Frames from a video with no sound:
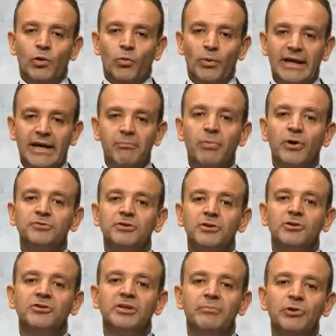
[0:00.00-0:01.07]
we can boast the
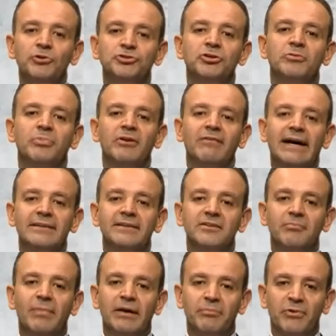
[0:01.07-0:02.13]
contribution
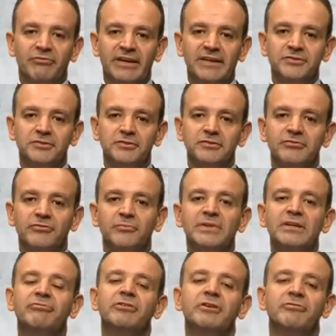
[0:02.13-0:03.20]
provided by professors from
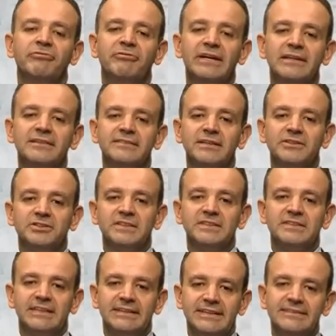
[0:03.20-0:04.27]
different fields such as
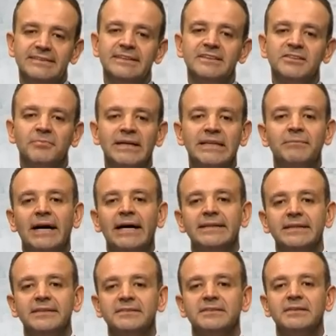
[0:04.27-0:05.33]
statistics,
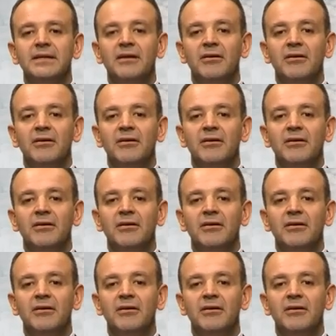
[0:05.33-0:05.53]
mathematics,